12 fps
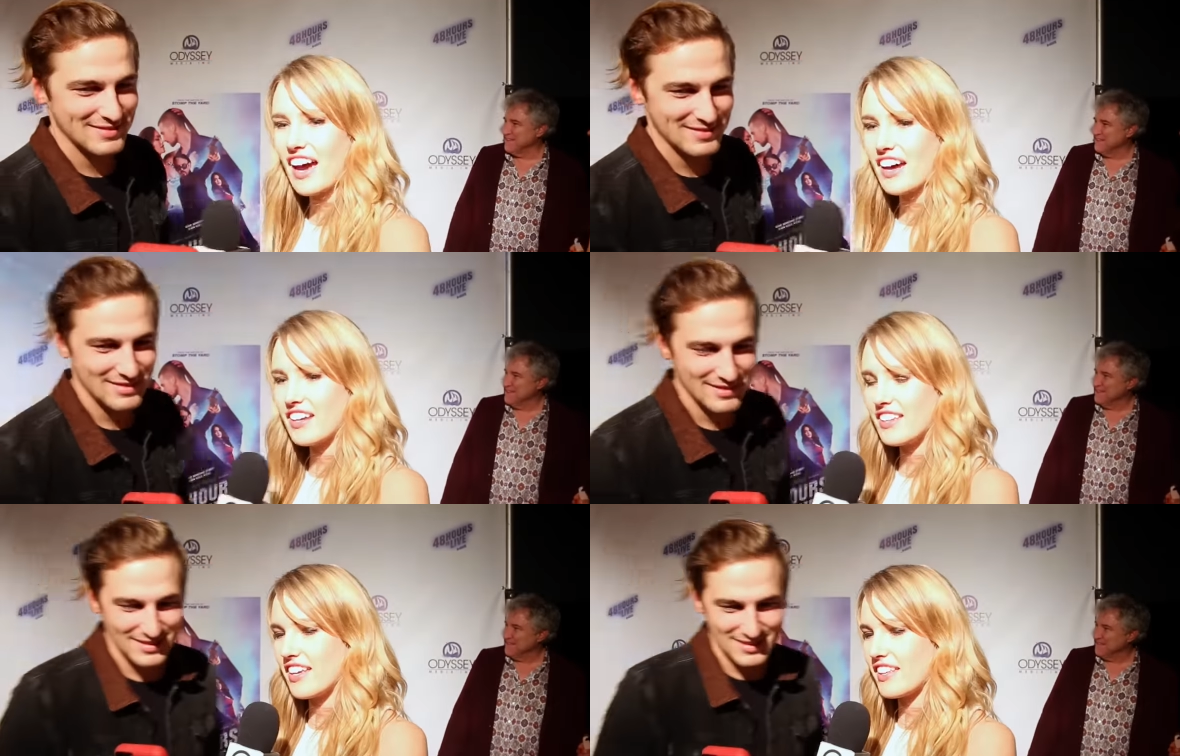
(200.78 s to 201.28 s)
Speaker 1: how
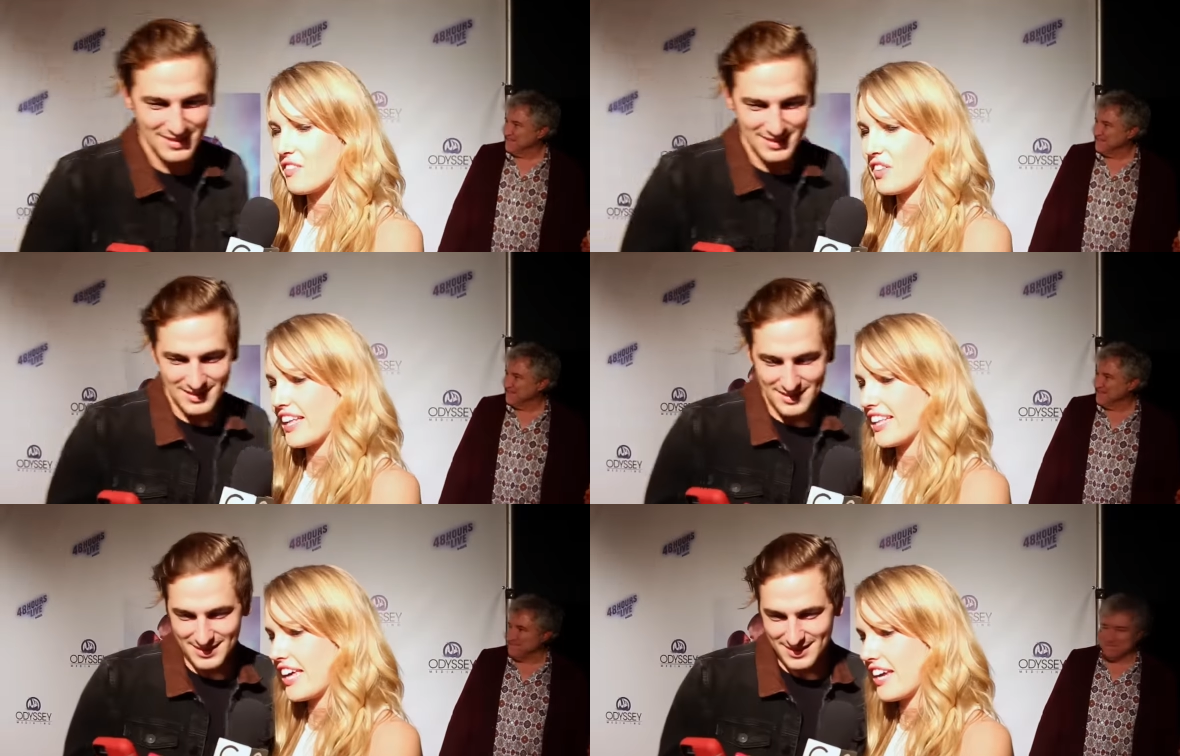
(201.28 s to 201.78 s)
did they? Were
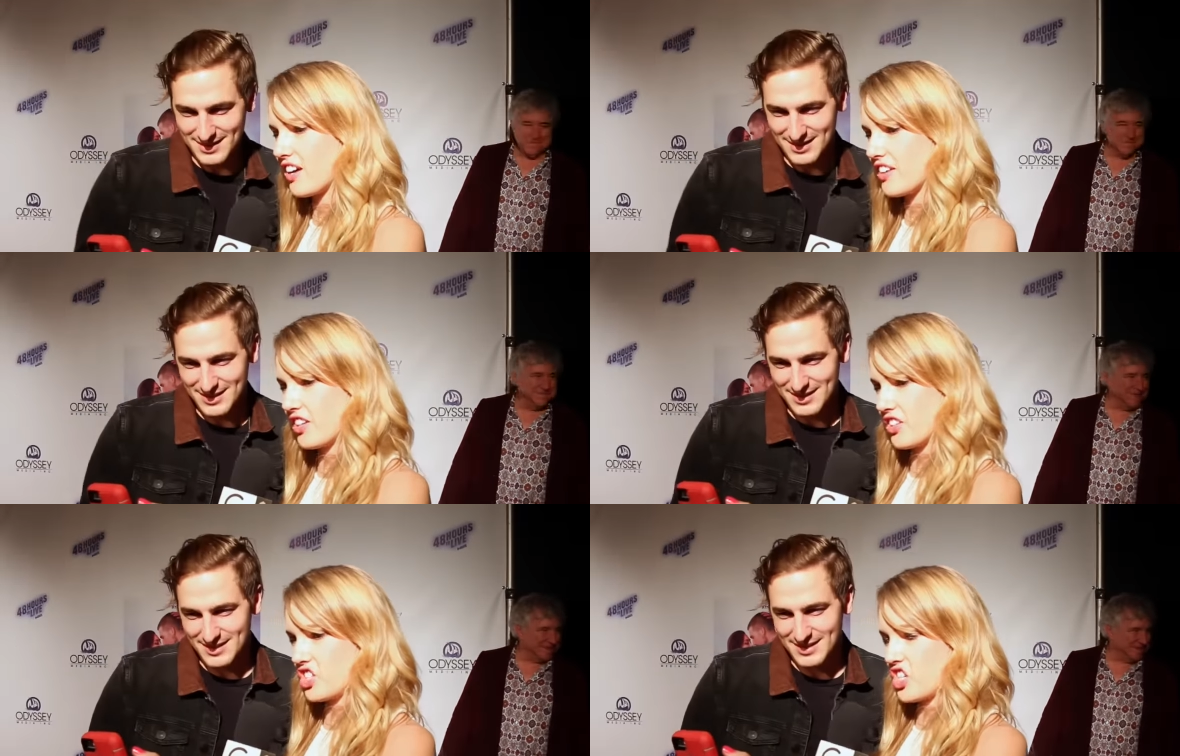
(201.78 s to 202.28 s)
they laying on
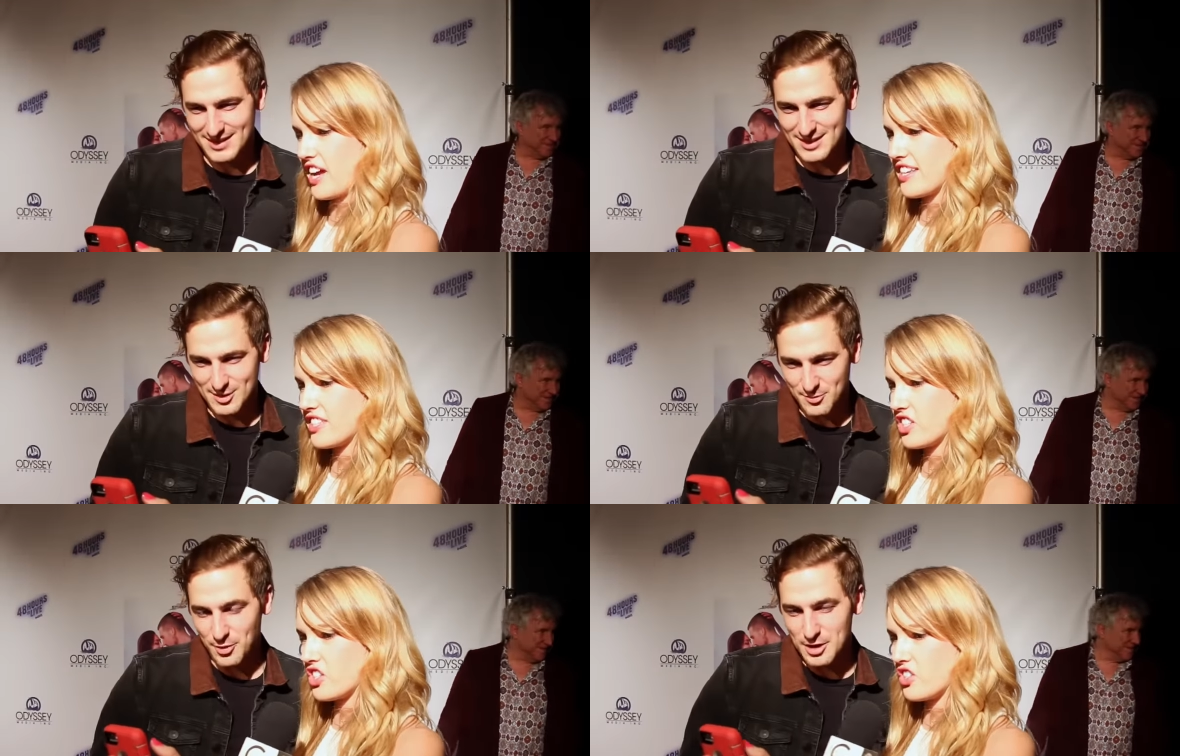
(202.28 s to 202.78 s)
your
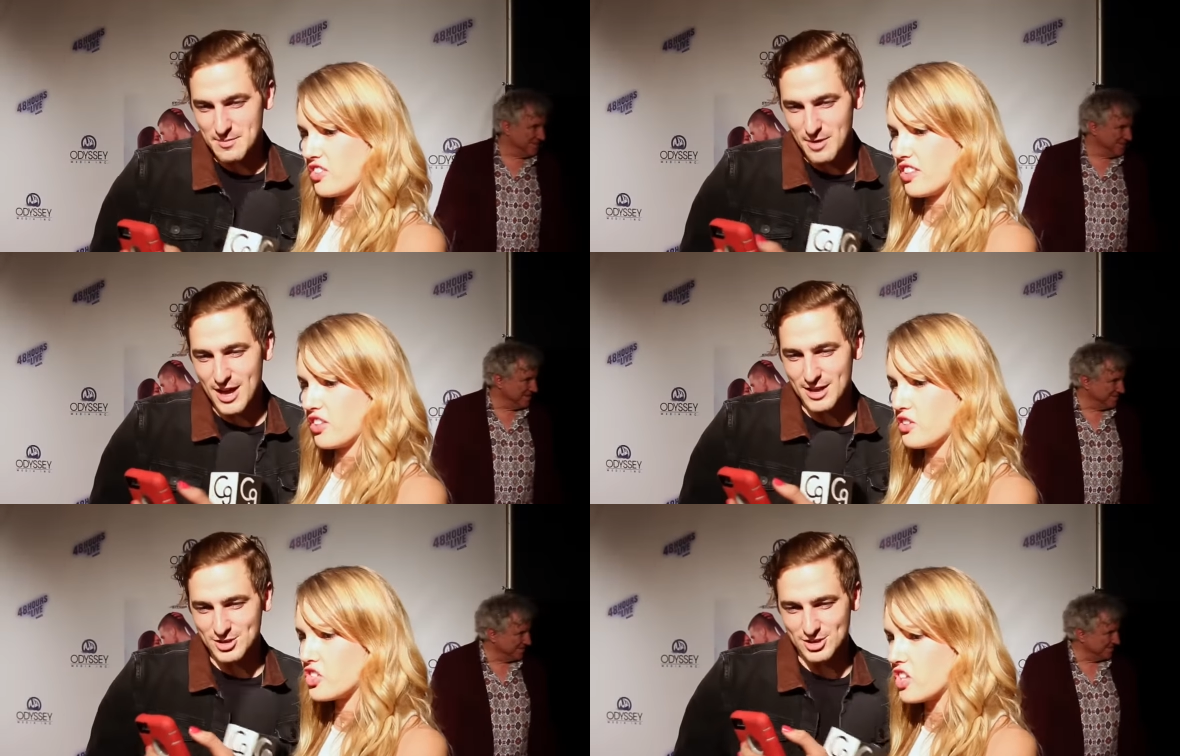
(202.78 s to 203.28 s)
chest to Pretty shoot?
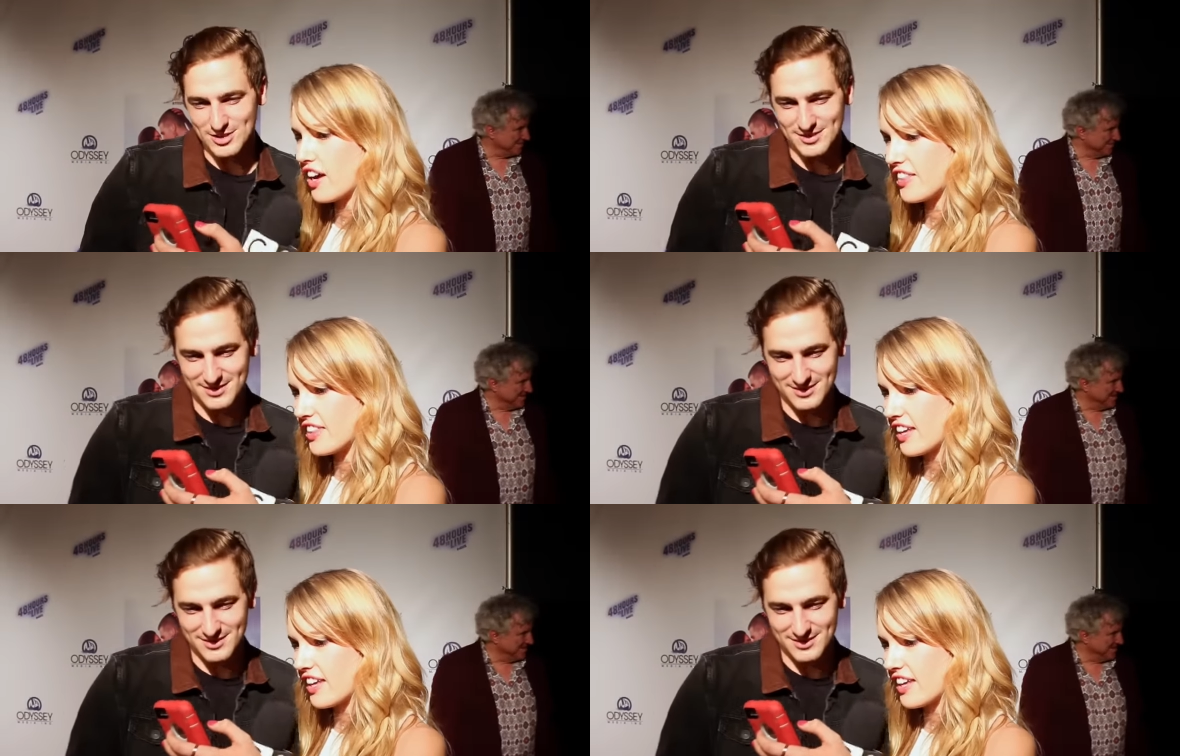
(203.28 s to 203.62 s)
much. Who shot